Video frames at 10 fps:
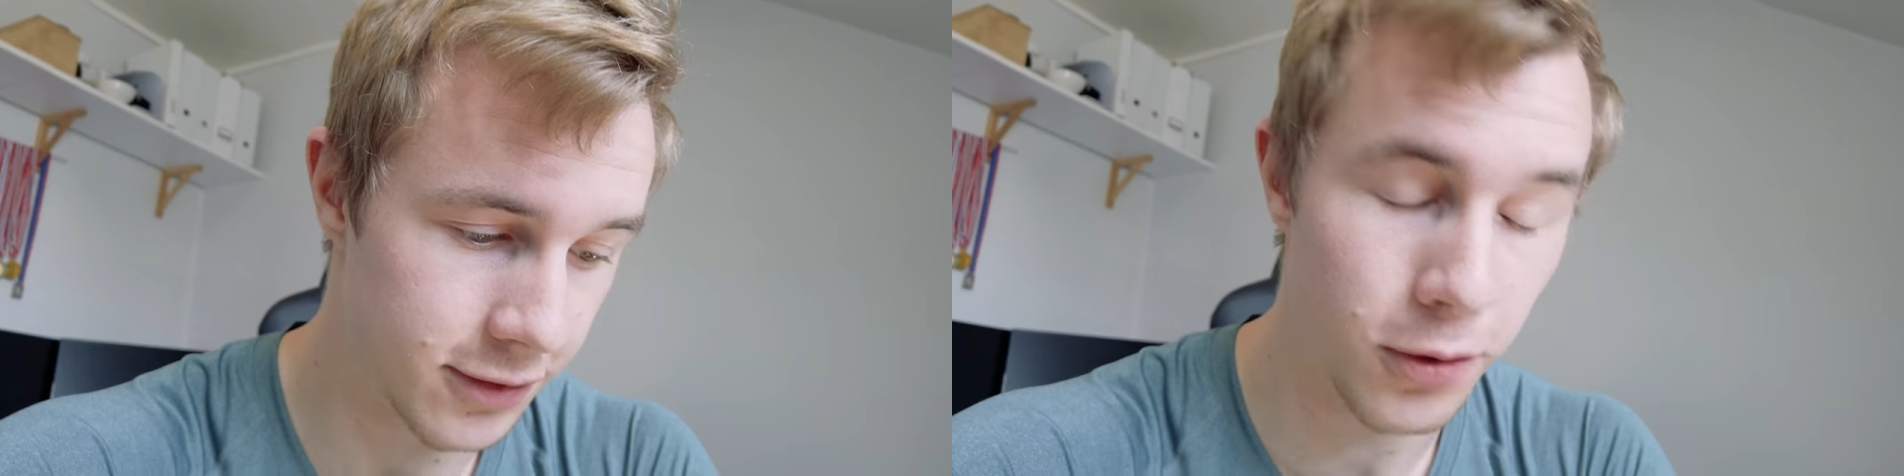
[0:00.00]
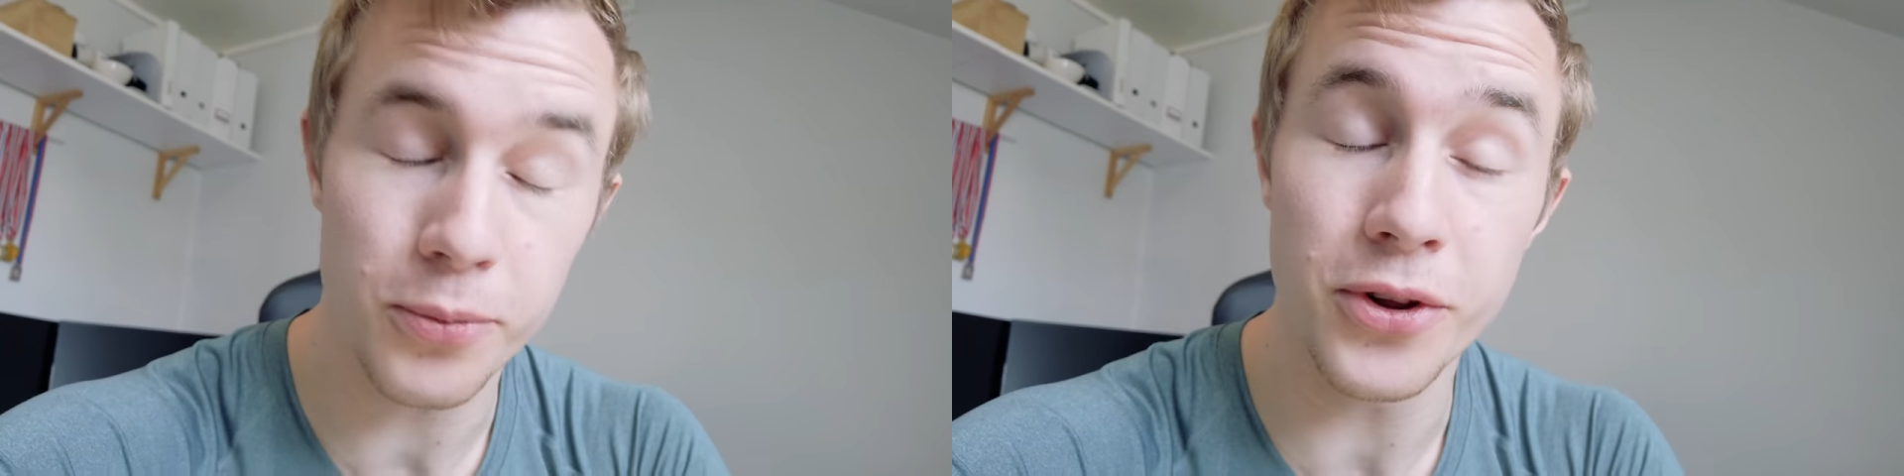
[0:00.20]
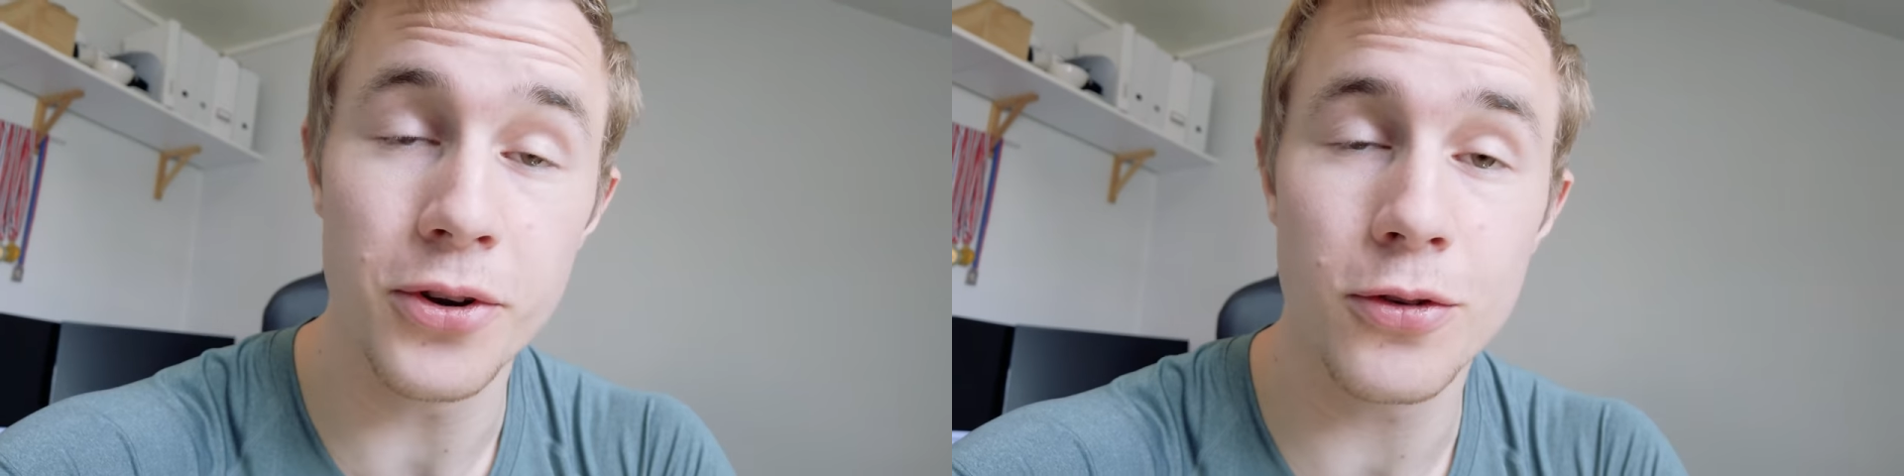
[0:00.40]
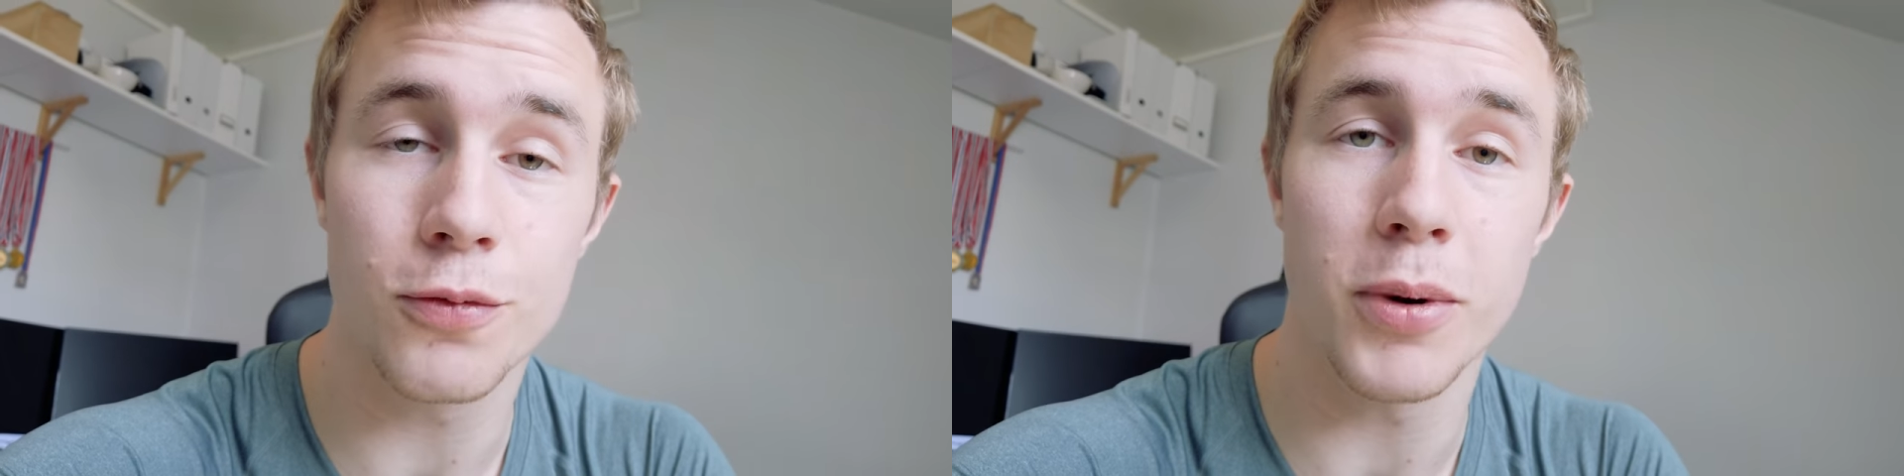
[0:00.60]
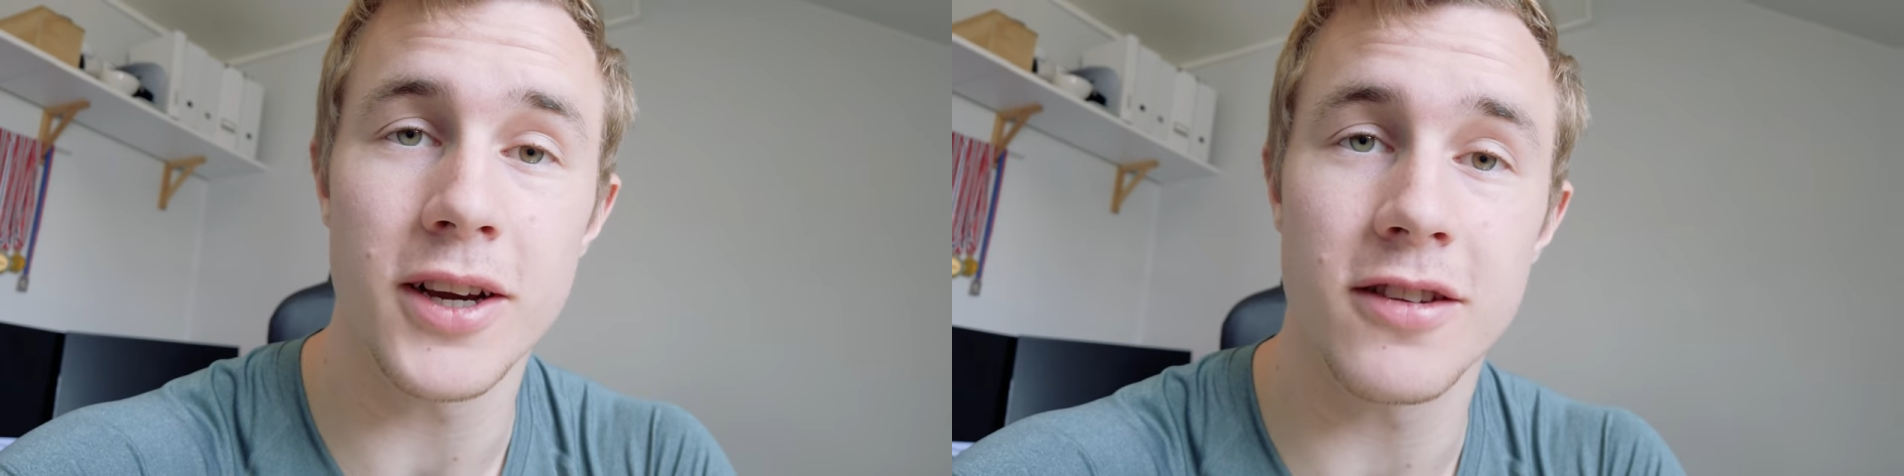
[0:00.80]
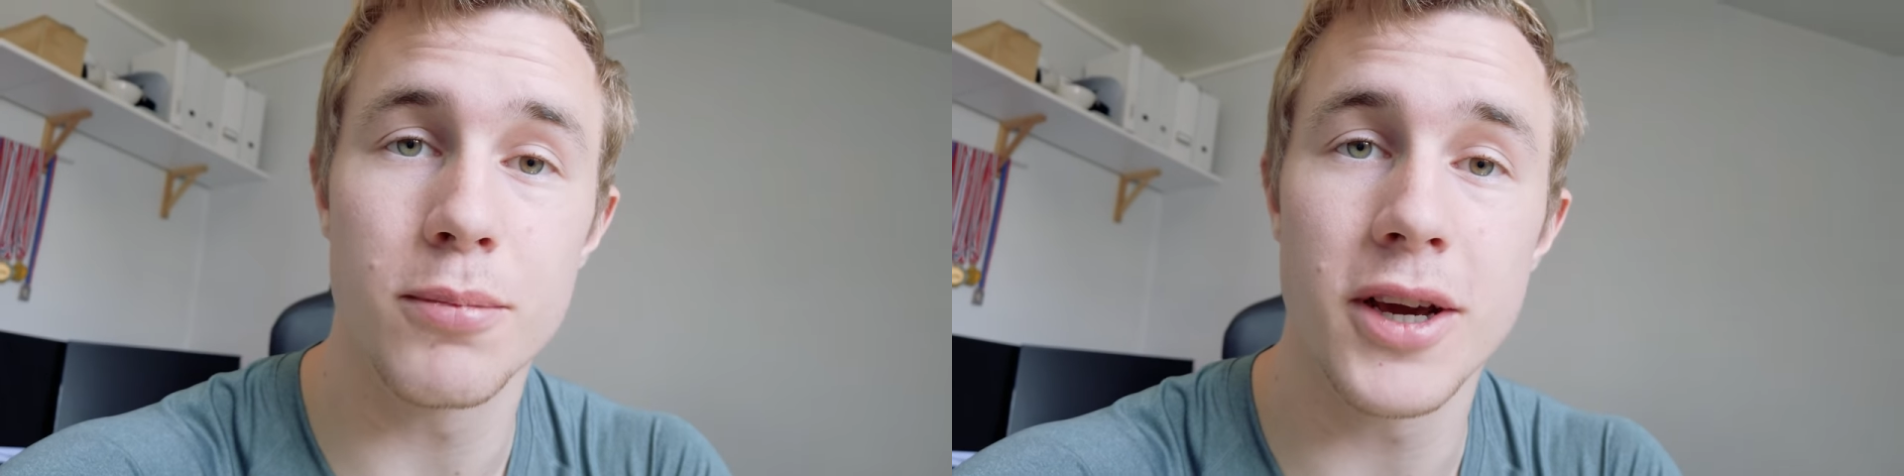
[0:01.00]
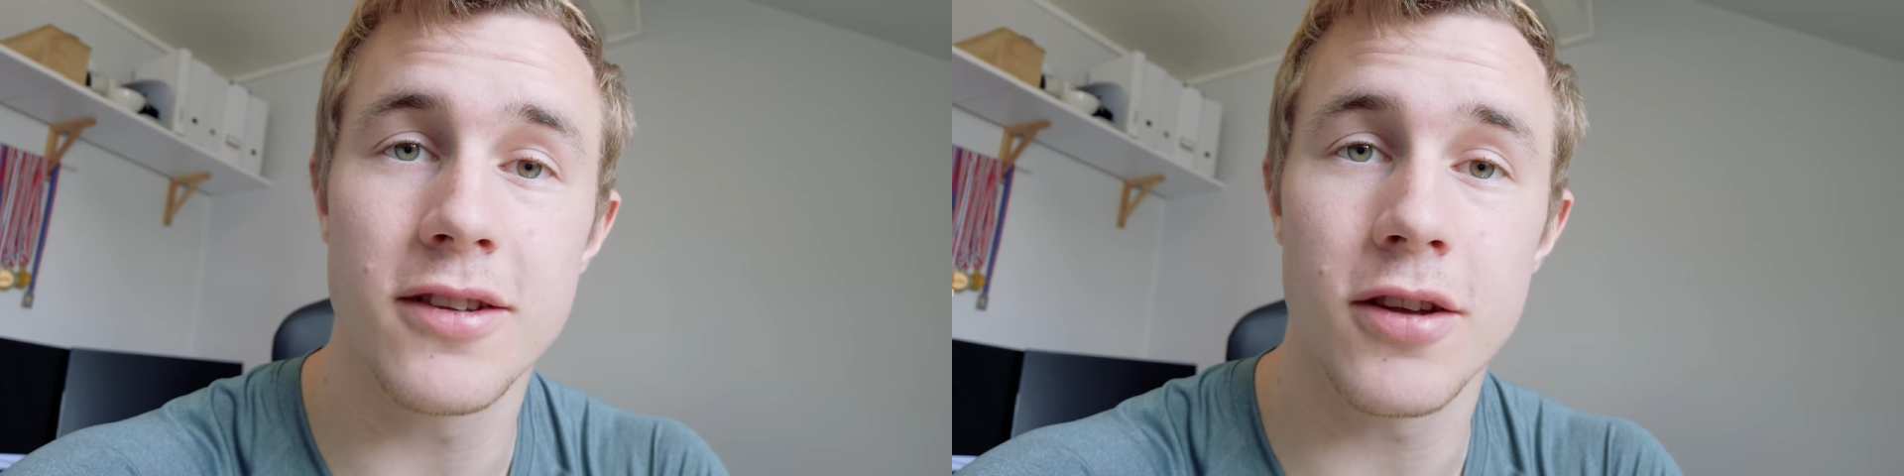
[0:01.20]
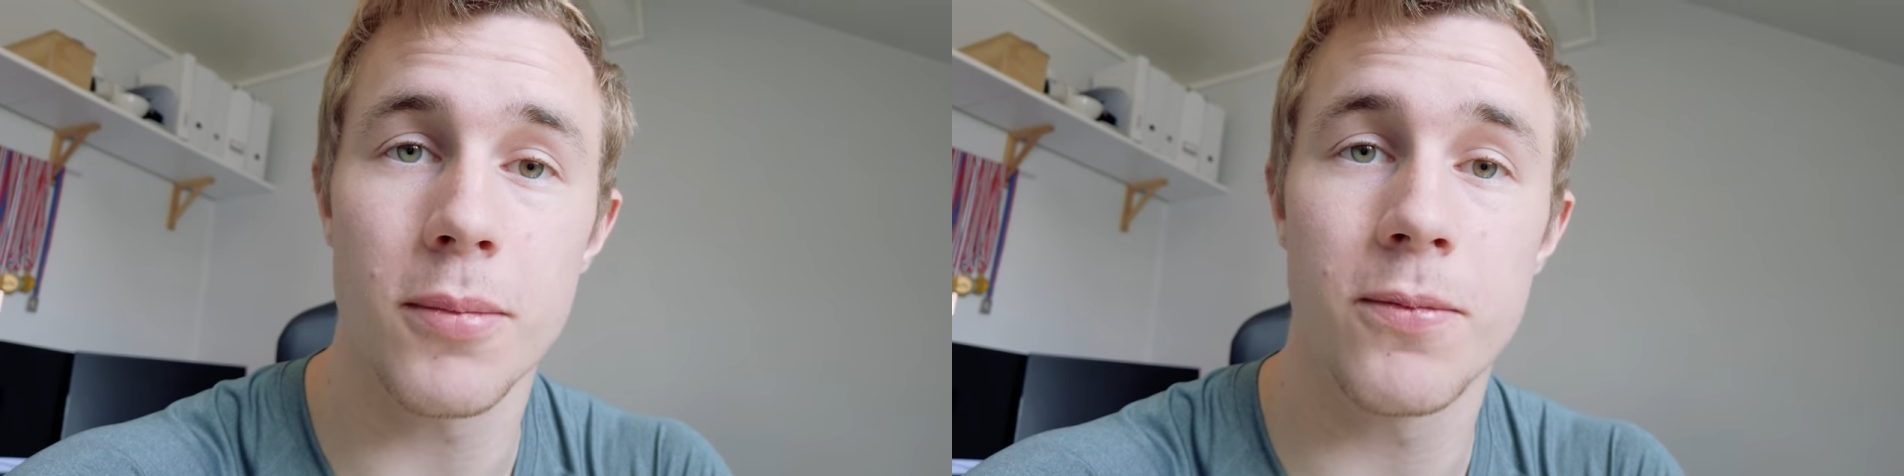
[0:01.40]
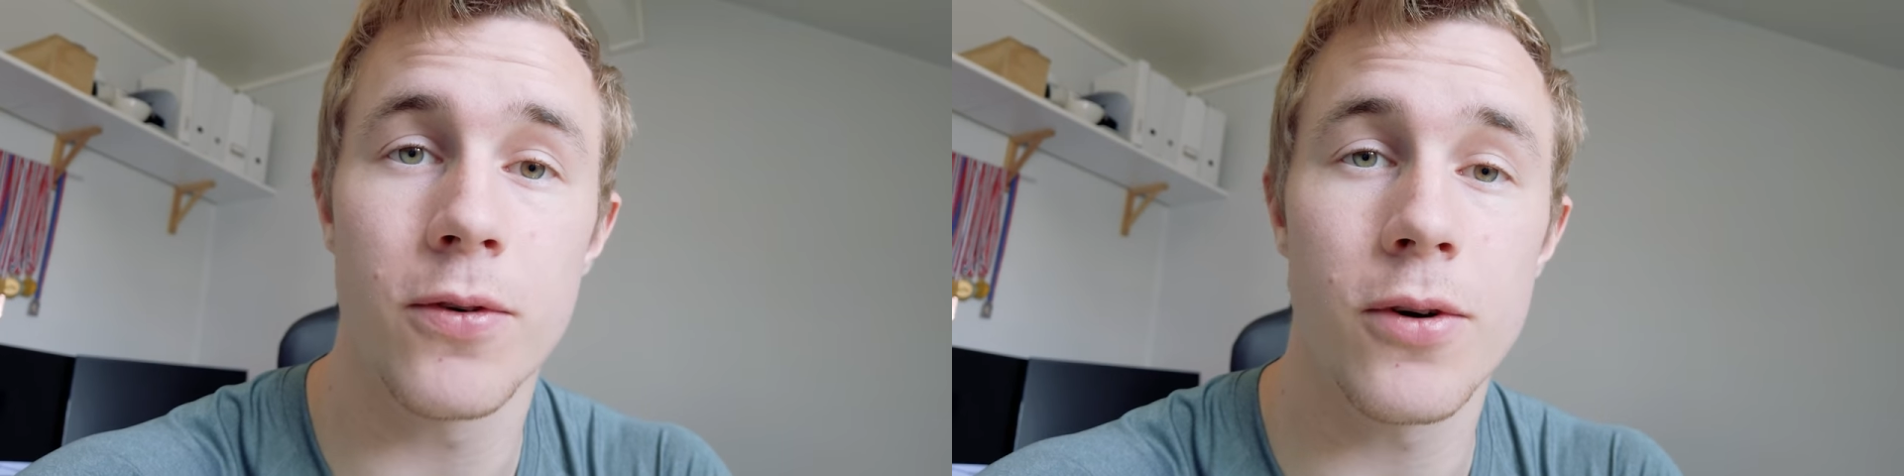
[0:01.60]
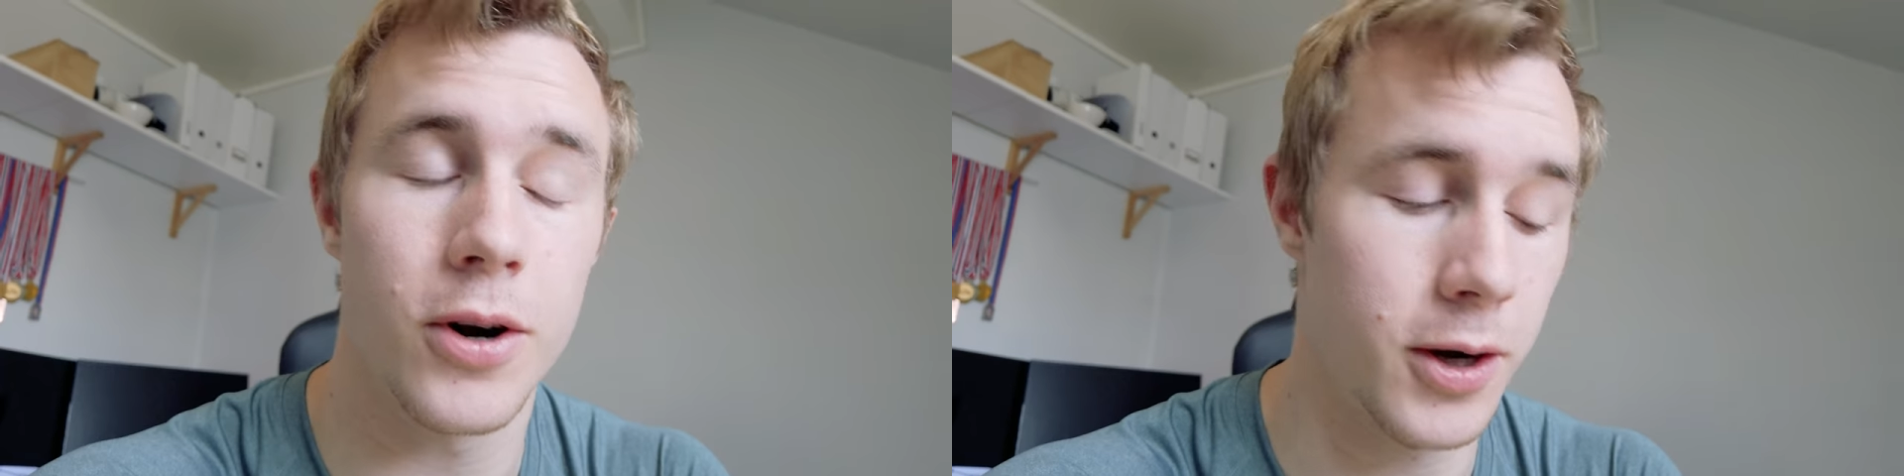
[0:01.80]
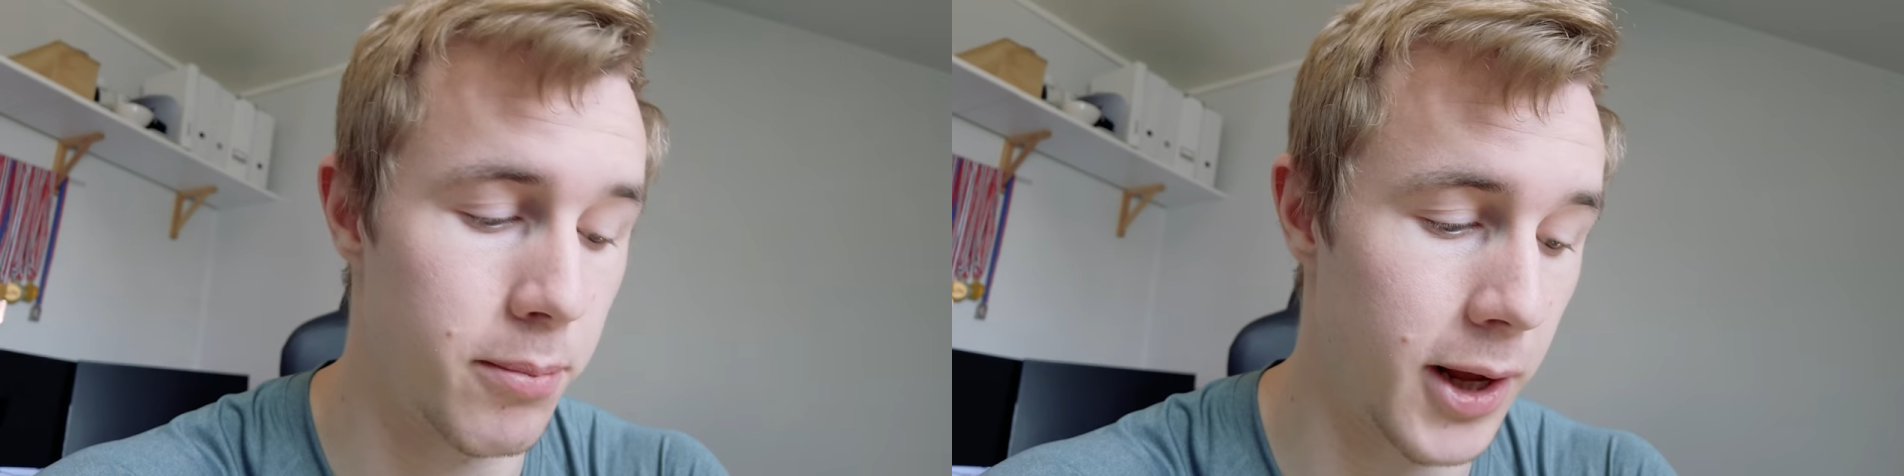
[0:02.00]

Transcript: Let's hope the new spikes makes up for